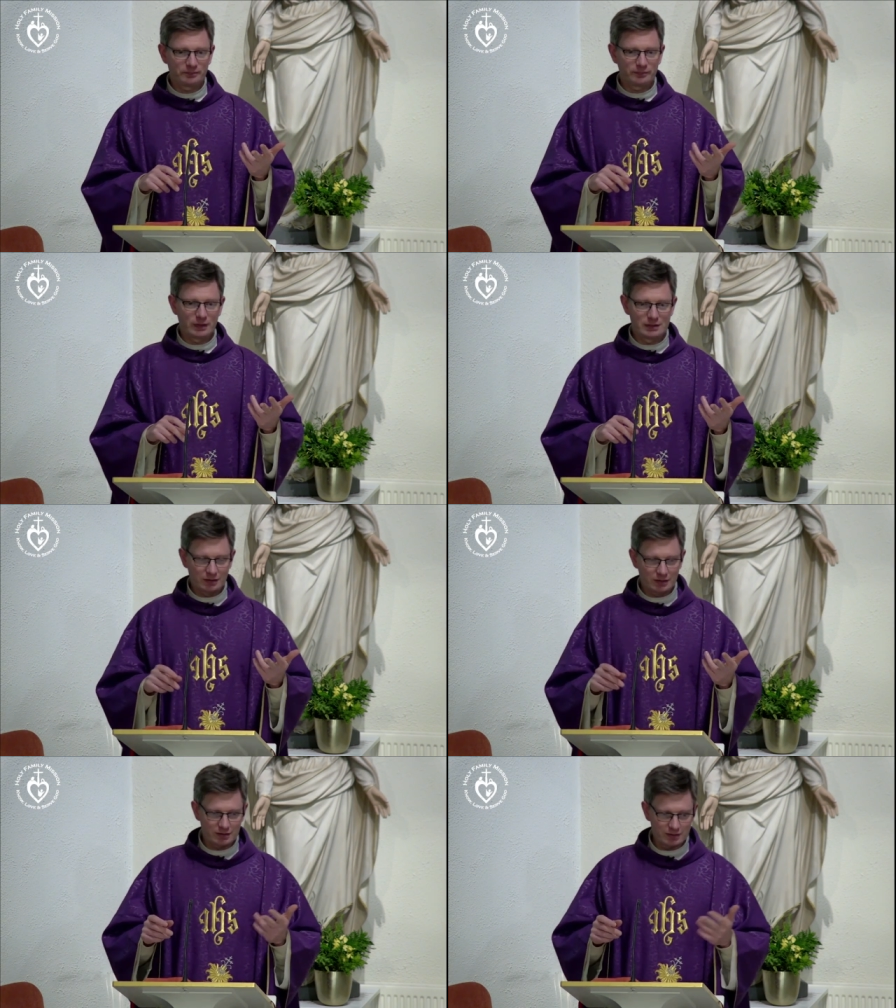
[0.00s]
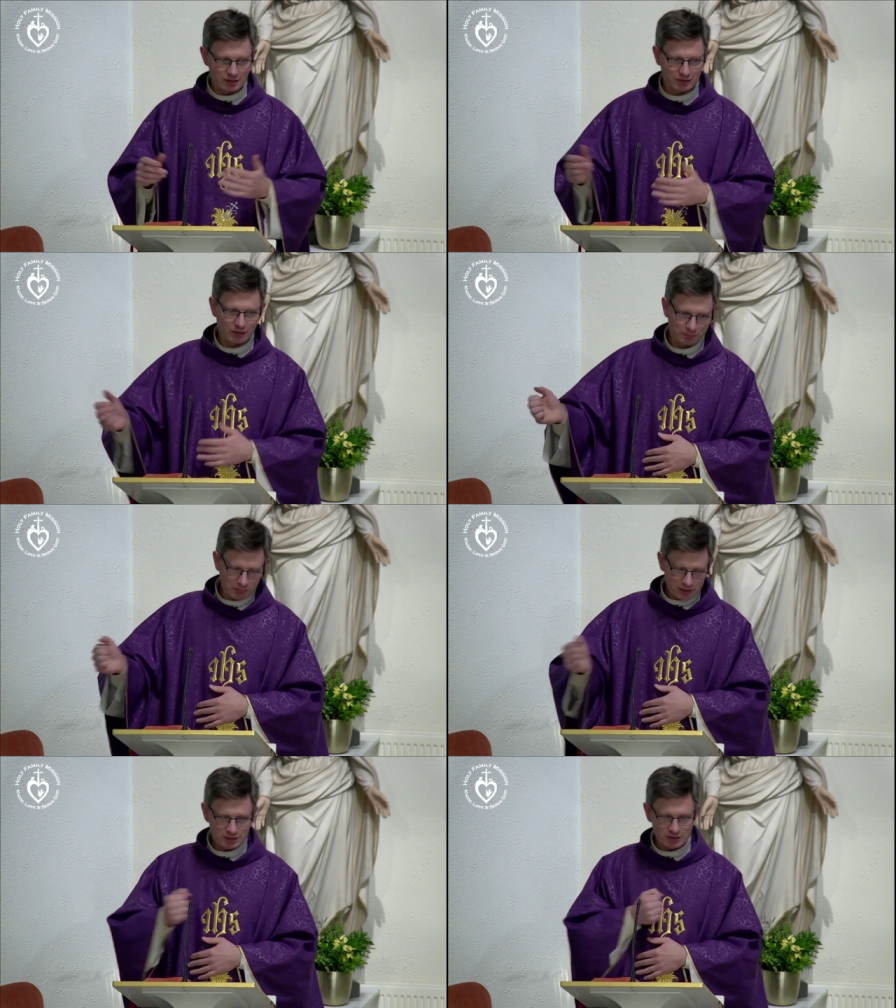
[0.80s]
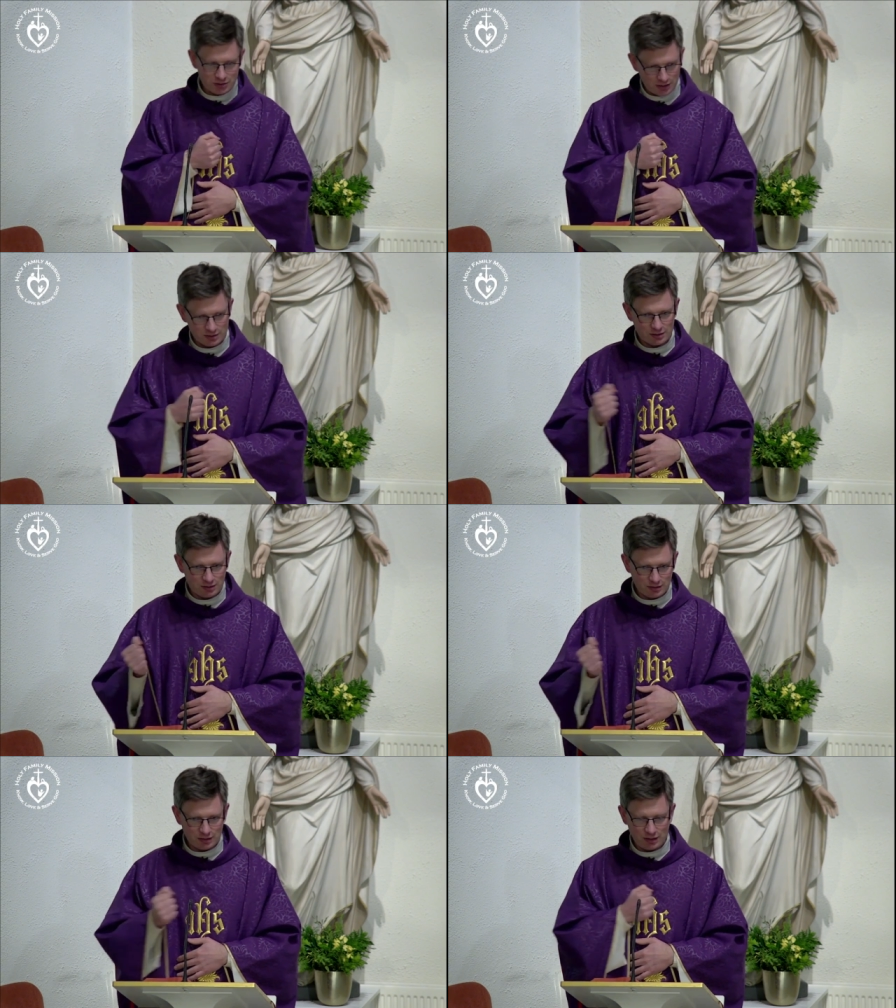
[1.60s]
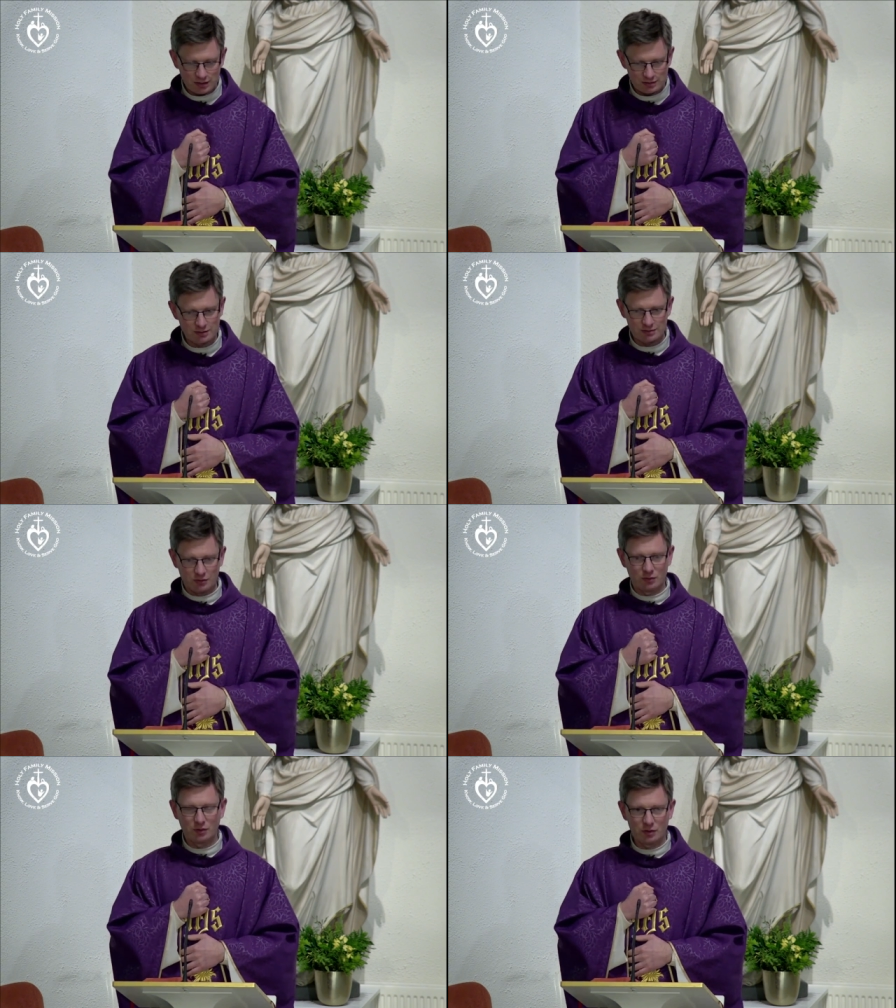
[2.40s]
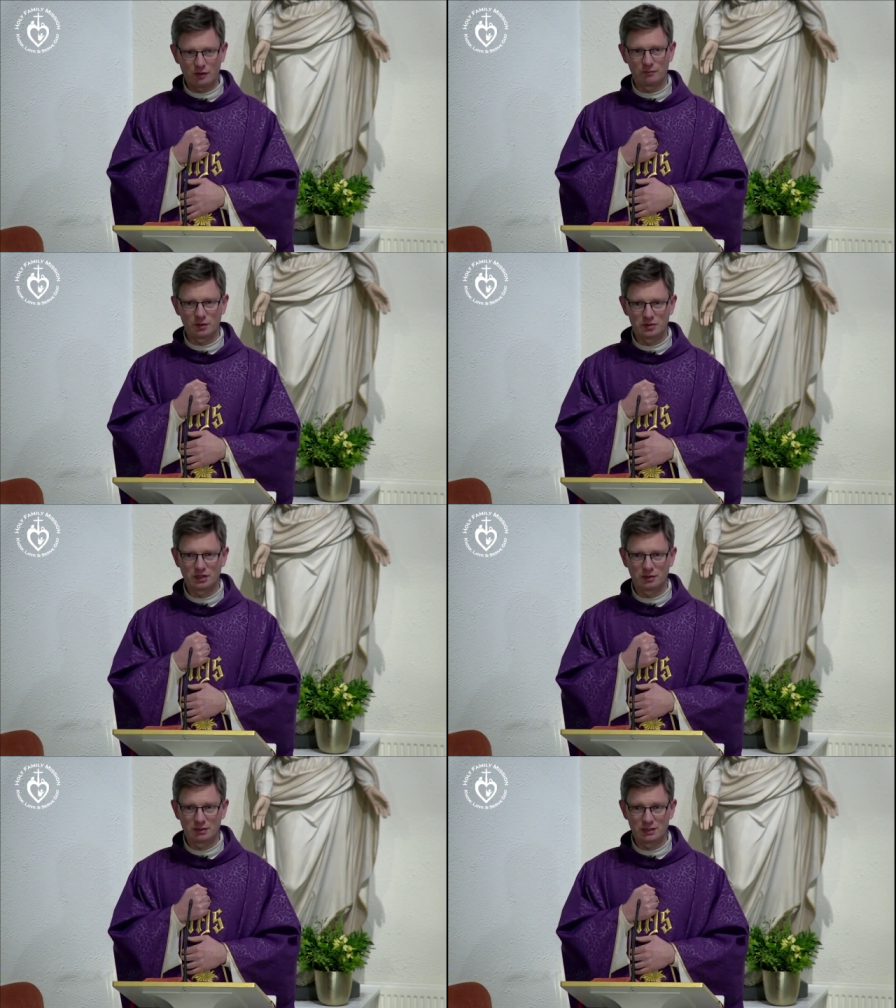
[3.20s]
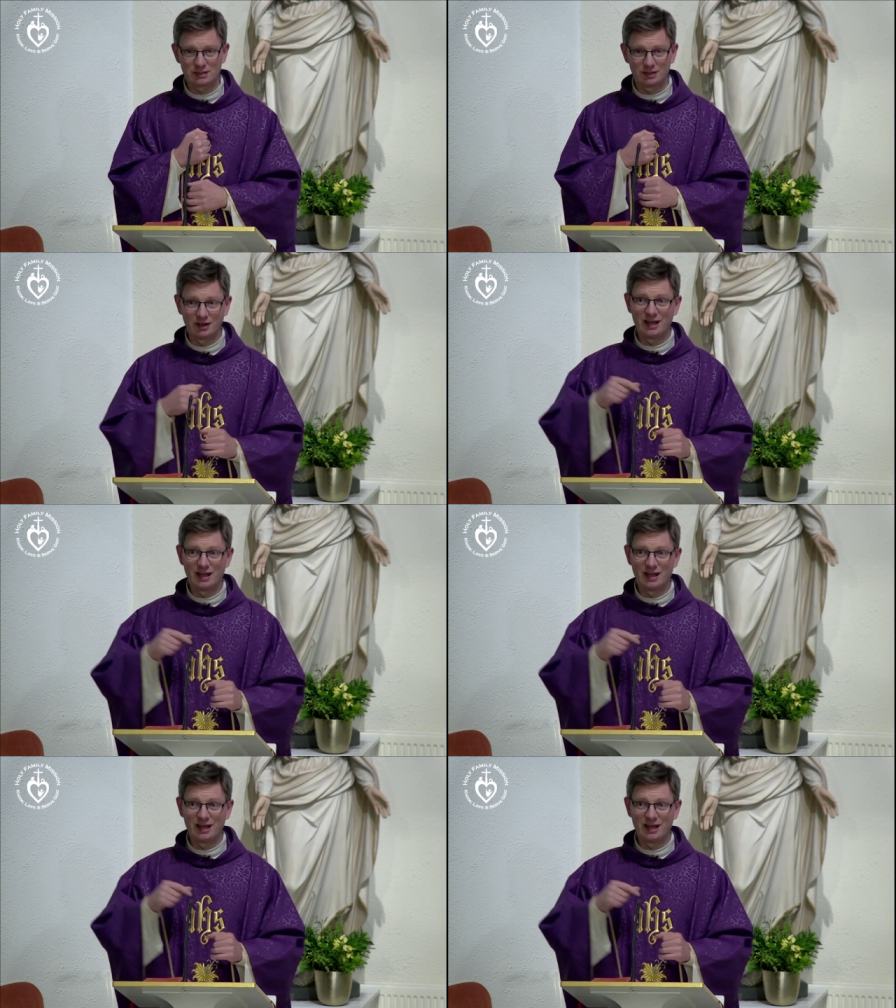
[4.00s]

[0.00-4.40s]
is in the synagogue, beats his chest, and says, oh Lord, have mercy on me, a sinner.